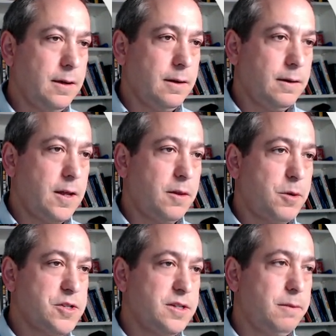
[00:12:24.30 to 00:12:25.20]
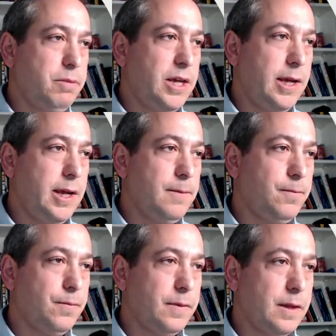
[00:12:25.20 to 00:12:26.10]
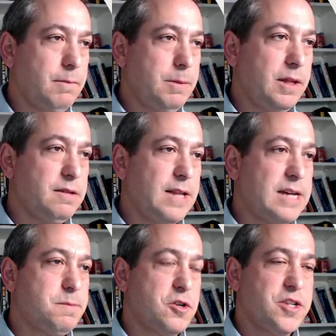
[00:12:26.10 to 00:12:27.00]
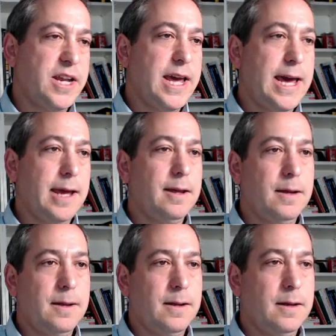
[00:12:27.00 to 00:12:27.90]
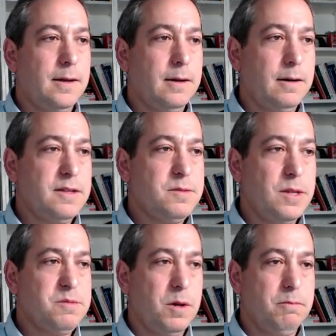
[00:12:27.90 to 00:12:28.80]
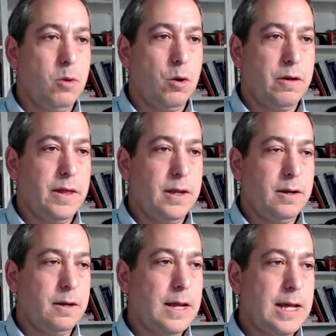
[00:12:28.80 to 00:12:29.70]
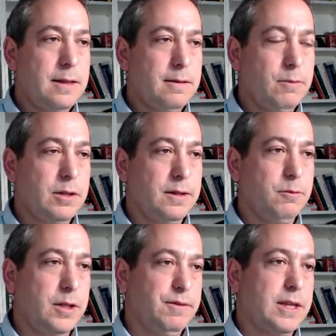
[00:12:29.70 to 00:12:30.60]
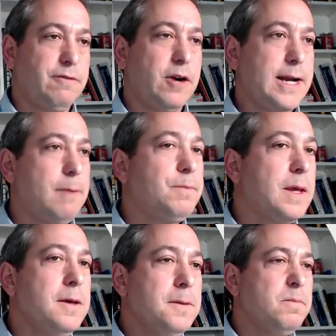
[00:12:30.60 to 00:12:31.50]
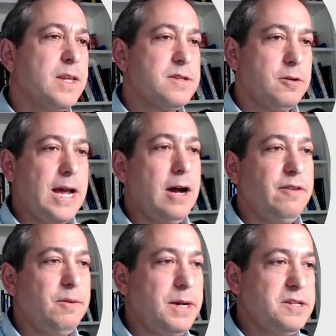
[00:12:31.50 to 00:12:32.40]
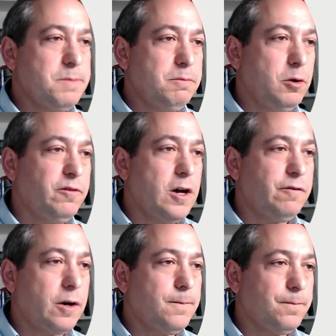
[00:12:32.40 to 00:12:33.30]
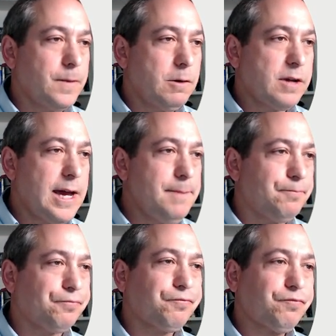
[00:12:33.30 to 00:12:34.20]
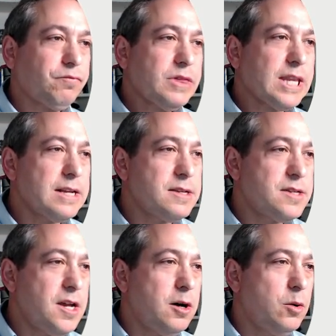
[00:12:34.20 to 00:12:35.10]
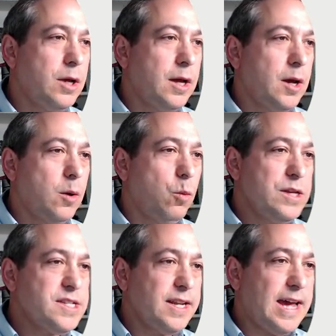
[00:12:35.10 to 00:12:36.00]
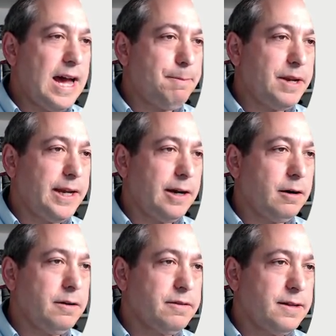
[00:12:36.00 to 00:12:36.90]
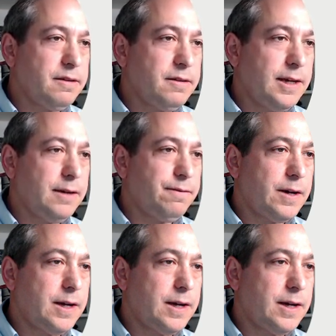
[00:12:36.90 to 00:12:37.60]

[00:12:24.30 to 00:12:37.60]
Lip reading: another person to B, and maybe this last person to A. Let's put more than, we'll leave it there for right now. So now everybody's been moved over, okay? So what's going to happen here is, let's see if